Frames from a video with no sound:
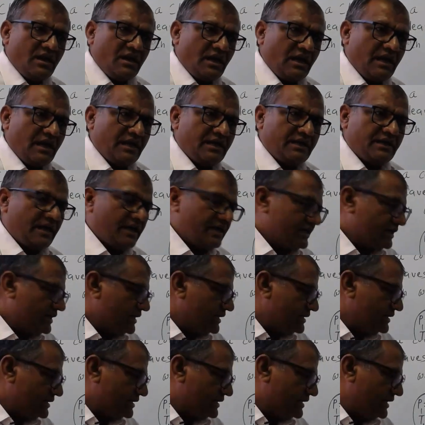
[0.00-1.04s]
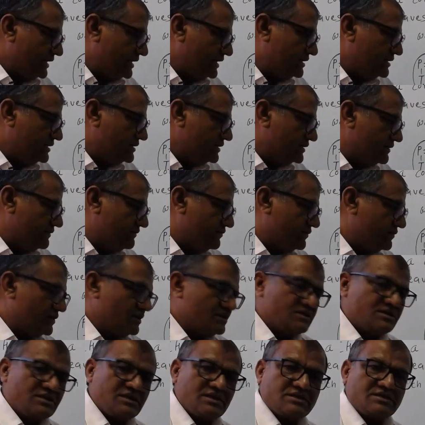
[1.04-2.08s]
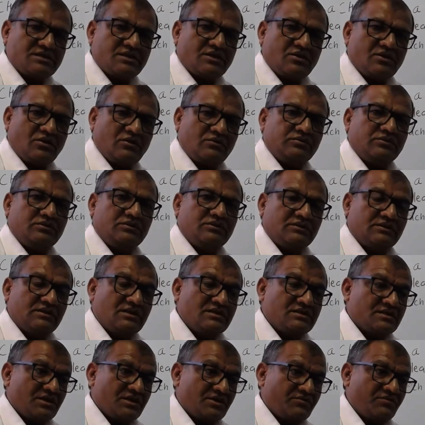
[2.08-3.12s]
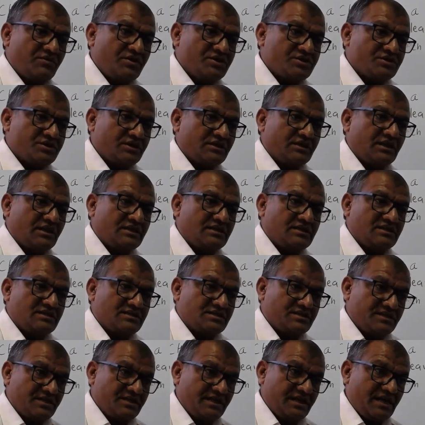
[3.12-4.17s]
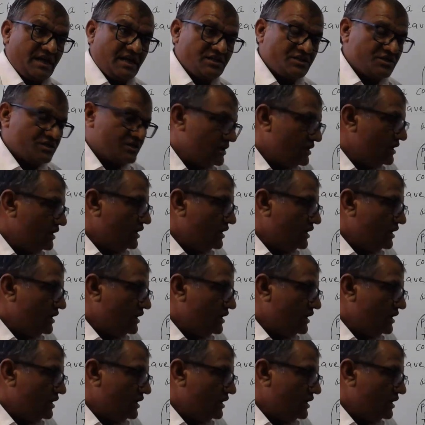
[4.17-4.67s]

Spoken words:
and I can take the differentiation of this equation, that is dH,